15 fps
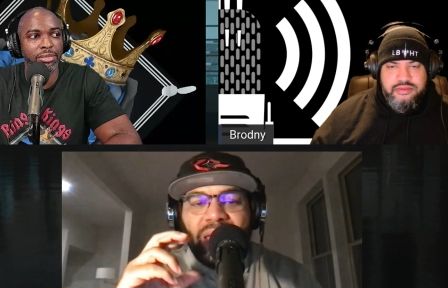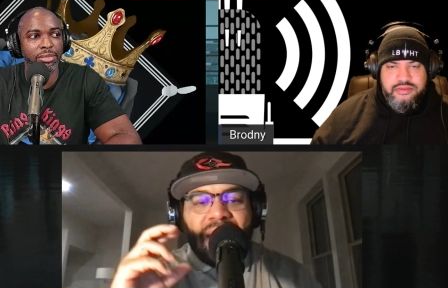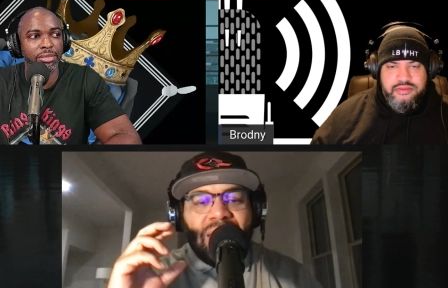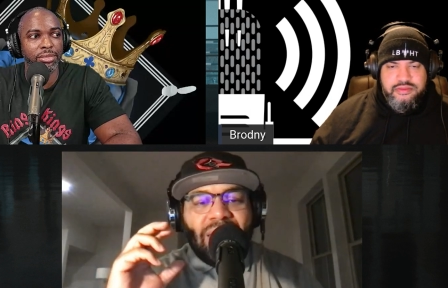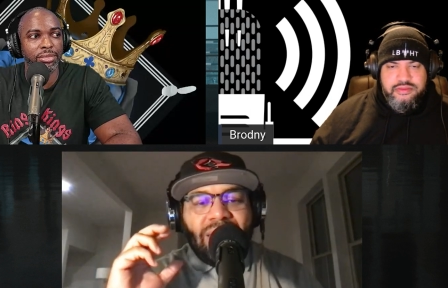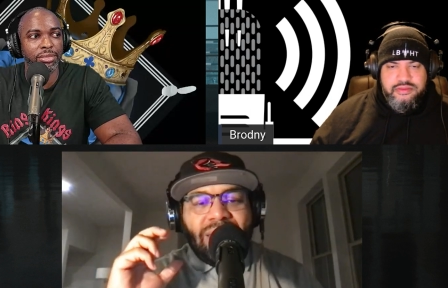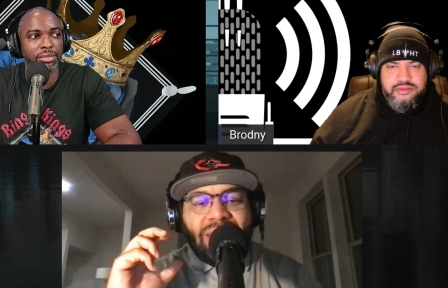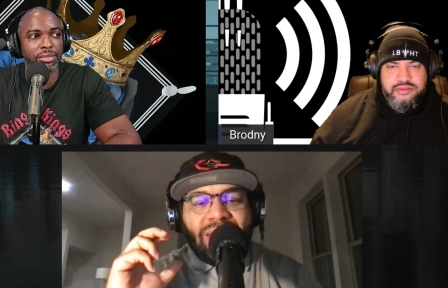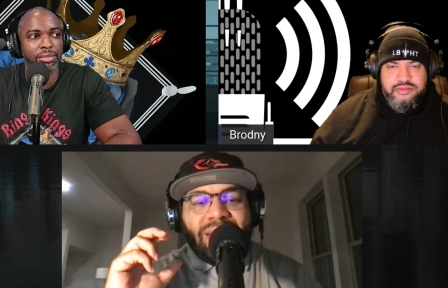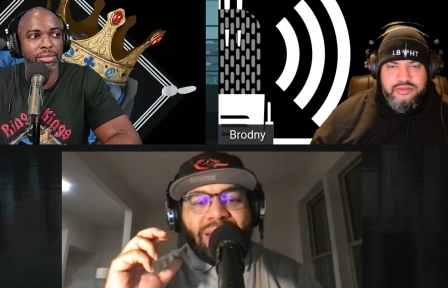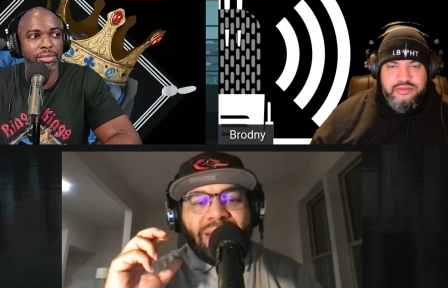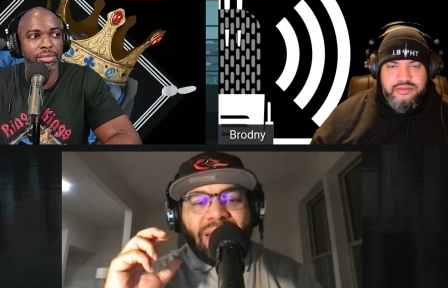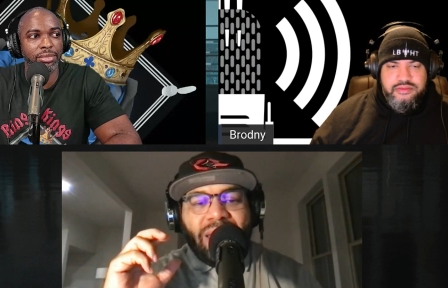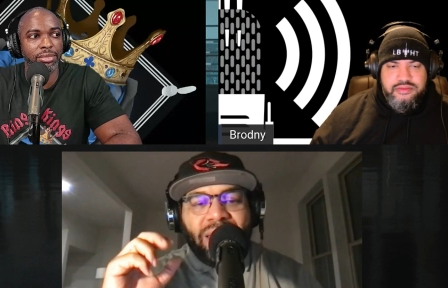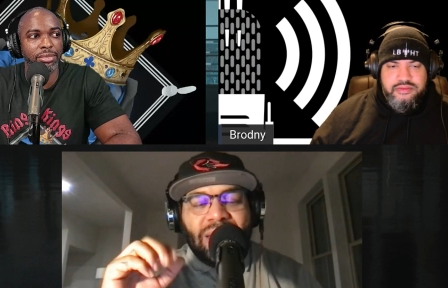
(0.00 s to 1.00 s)
Speaker 1: and
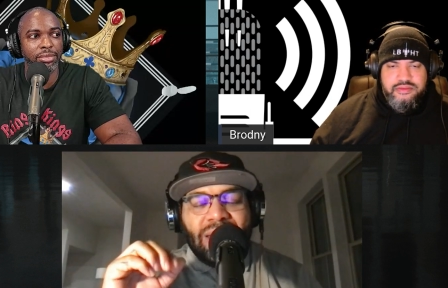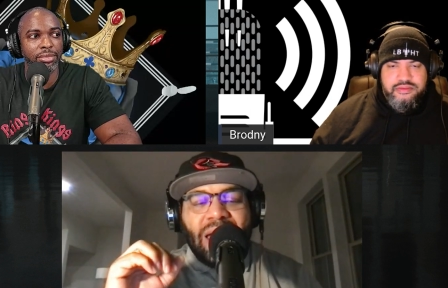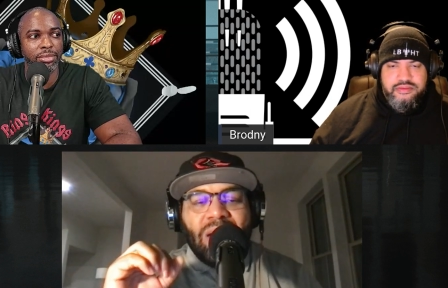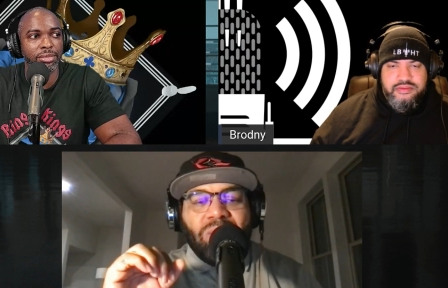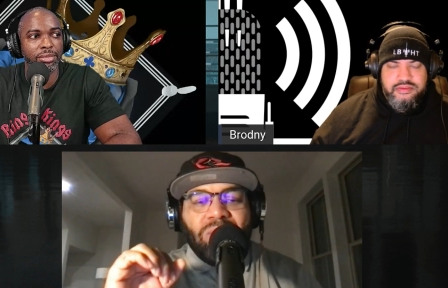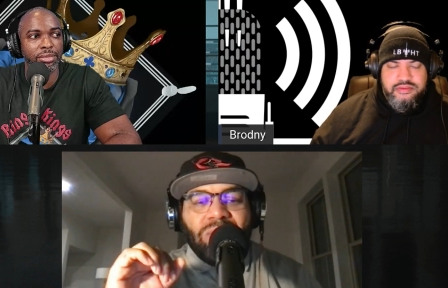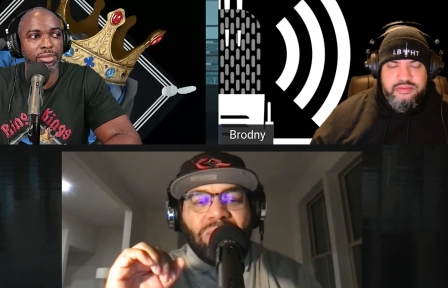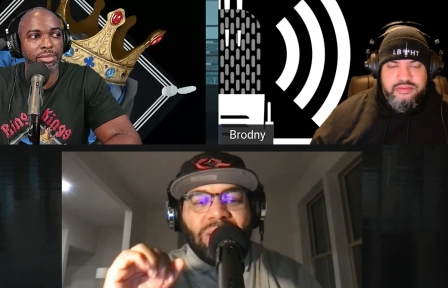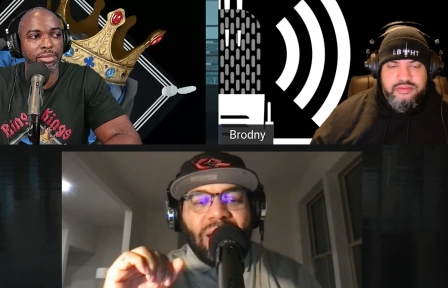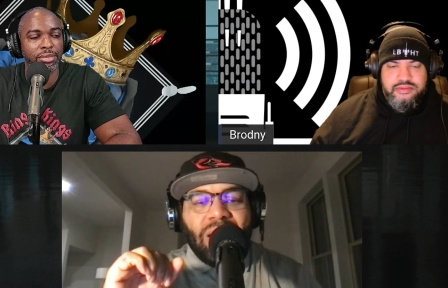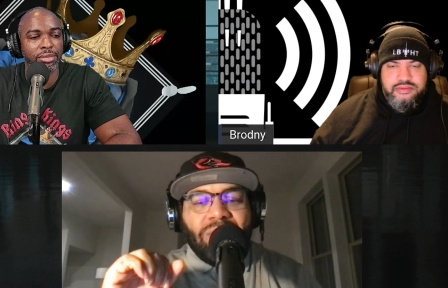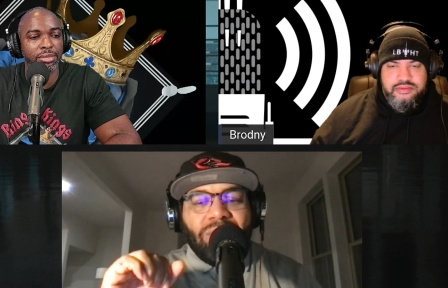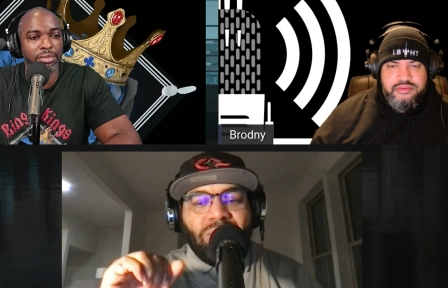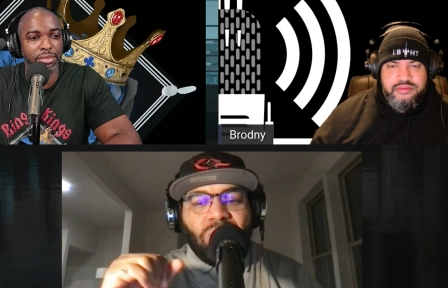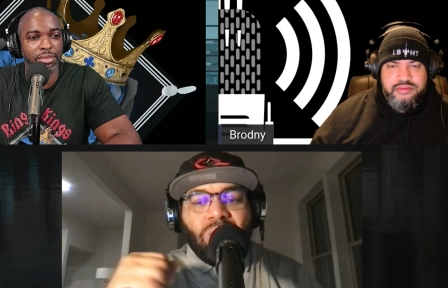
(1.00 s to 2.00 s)
it not working
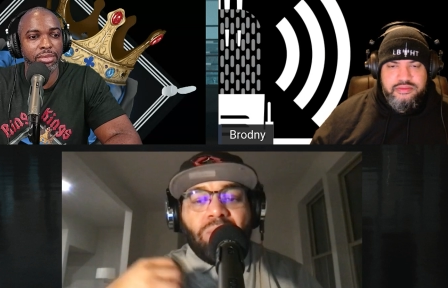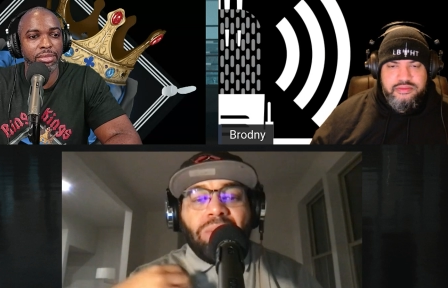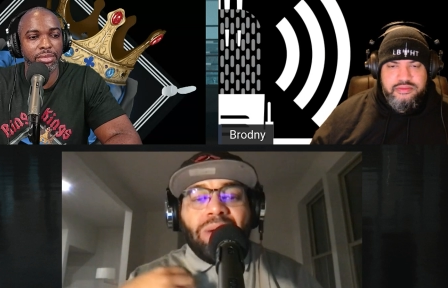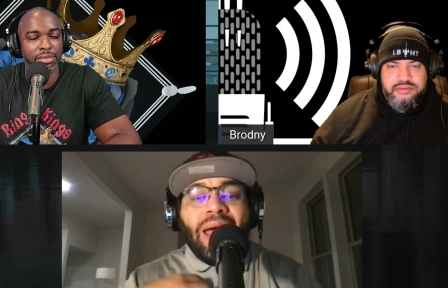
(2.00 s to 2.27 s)
out for him.